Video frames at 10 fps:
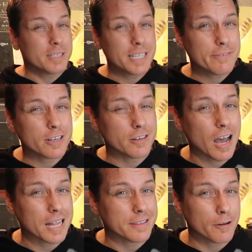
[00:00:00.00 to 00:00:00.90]
Believe it or
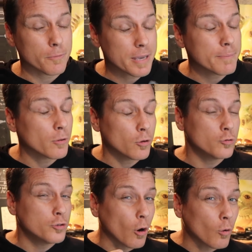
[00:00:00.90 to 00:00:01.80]
not, there are people
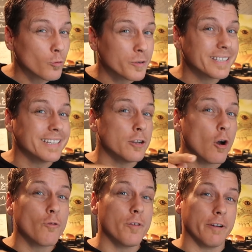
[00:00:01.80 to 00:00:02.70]
who don't really
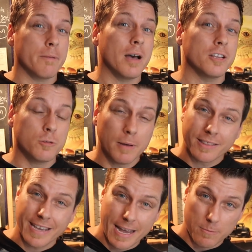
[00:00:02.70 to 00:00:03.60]
know very much
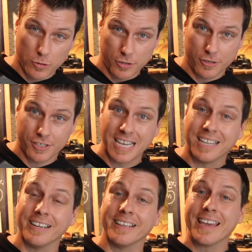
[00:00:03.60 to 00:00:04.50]
about the animals they're
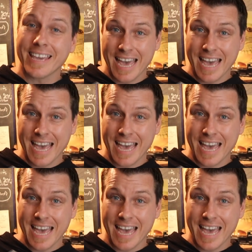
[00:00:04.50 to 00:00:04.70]
selling, they